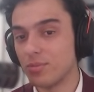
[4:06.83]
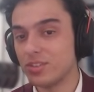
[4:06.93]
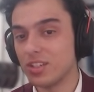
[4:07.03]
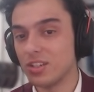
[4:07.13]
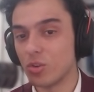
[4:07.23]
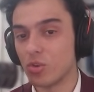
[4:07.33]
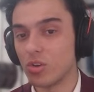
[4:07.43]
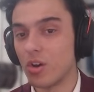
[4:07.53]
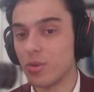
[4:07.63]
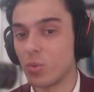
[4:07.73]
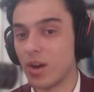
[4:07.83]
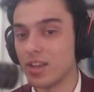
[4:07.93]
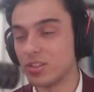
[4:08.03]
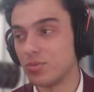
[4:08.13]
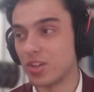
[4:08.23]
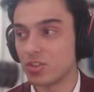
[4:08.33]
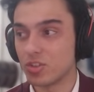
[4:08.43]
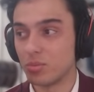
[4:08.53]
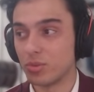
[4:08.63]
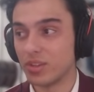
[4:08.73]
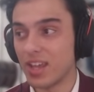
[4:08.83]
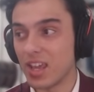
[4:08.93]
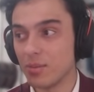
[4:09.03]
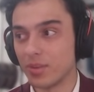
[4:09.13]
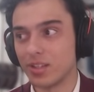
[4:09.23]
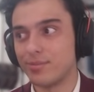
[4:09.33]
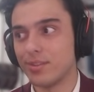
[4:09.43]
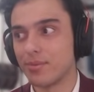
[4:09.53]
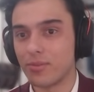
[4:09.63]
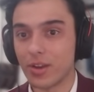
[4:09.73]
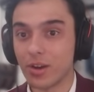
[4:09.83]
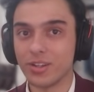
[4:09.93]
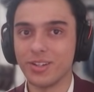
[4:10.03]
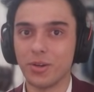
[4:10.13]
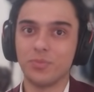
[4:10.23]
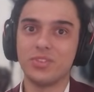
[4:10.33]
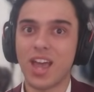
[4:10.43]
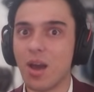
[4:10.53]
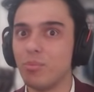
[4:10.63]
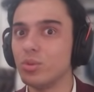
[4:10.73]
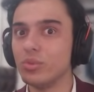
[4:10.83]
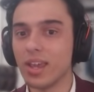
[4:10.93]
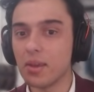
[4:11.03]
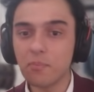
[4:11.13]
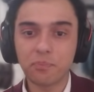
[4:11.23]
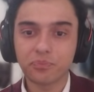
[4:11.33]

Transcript: obscene, or otherwise objectionable name, like if you have a very, you know, taboo name,